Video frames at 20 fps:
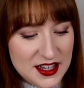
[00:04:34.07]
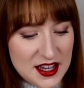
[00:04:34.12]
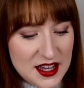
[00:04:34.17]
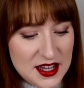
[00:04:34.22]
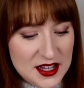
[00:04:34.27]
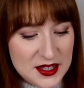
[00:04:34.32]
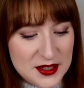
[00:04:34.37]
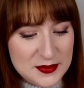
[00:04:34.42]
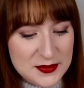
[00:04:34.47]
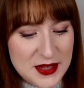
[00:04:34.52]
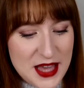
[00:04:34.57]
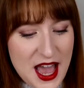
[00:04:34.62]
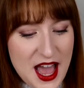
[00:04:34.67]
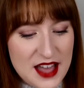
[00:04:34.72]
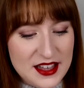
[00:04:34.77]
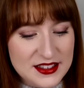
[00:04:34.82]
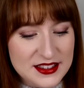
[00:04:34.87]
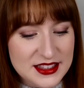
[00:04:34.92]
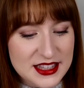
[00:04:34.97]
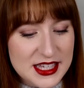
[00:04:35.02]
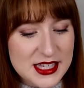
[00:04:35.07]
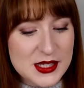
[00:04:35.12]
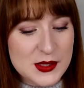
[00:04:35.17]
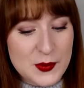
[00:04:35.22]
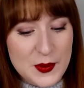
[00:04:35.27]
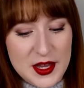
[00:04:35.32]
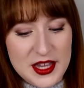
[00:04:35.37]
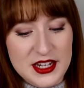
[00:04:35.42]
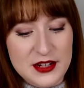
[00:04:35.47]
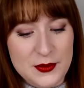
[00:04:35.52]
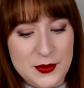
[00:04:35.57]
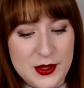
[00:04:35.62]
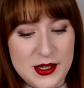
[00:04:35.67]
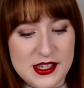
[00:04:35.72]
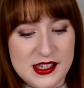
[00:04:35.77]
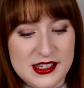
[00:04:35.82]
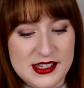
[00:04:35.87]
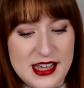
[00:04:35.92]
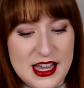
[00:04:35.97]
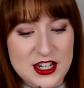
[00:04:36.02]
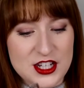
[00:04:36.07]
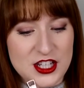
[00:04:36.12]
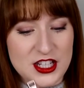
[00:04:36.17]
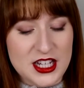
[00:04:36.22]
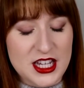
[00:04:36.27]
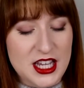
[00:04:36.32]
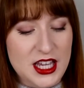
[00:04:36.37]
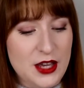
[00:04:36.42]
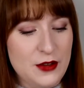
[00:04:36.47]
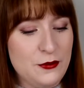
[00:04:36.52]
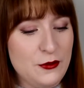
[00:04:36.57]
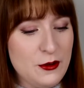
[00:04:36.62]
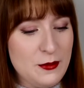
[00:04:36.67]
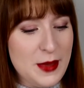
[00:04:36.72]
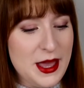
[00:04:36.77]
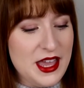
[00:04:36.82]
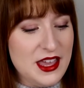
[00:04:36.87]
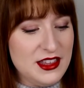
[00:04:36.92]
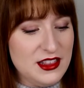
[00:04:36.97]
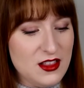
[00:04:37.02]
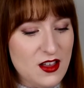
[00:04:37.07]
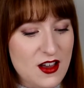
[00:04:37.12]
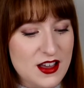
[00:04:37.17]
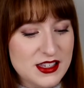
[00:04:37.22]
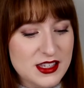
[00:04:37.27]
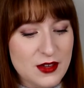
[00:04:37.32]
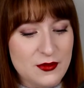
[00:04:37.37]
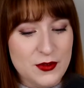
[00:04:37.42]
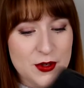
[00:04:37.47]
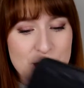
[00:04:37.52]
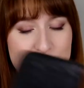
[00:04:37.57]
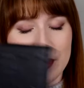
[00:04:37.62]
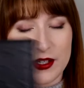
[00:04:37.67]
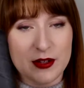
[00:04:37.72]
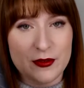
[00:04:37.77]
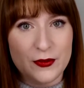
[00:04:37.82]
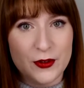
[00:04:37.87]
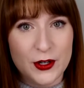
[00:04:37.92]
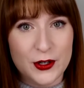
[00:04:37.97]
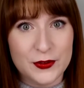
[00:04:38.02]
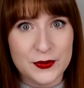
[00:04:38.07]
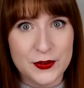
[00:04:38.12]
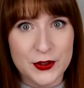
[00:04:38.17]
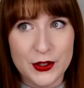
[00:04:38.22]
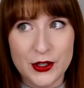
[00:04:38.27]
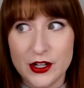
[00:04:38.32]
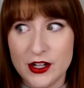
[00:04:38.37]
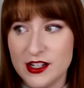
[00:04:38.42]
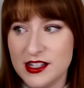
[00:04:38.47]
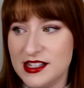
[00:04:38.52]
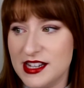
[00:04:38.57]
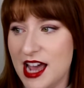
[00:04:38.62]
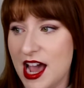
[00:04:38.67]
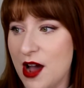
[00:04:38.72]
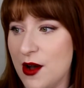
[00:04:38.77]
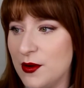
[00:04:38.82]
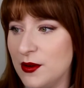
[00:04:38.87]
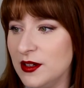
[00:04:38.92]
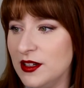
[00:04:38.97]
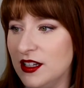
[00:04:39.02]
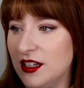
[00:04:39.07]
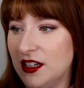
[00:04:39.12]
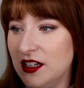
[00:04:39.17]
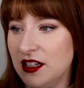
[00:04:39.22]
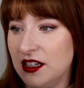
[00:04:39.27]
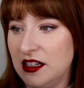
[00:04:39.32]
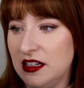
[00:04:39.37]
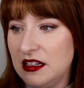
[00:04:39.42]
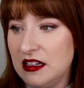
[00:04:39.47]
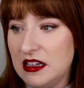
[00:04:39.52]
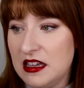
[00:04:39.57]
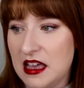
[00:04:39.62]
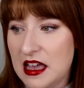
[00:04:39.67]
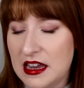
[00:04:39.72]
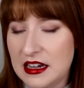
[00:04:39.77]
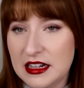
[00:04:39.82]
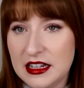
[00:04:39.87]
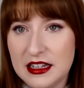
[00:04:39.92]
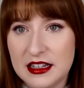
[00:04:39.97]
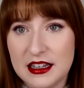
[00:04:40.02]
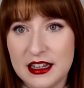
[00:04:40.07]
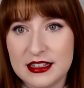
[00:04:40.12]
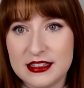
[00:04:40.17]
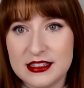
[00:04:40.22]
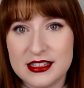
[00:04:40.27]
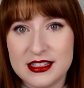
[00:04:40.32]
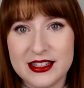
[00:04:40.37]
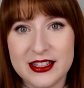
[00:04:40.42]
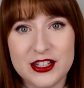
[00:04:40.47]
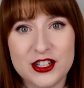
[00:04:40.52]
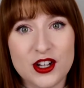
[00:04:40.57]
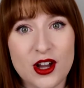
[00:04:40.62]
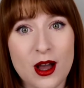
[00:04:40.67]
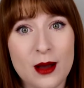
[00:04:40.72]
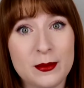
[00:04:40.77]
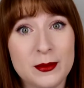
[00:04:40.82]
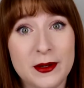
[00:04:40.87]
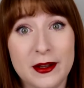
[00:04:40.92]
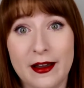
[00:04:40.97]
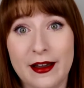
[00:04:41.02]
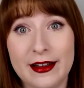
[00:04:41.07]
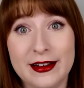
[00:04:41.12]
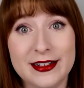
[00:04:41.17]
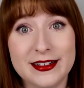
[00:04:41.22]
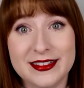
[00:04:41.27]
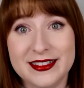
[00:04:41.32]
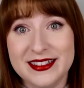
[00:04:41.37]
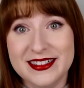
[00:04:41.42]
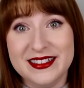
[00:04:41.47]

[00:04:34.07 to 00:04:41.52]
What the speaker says: Yeah, this one was actually a gift from my in-laws. I've used it for a few years now, and it gets the job done.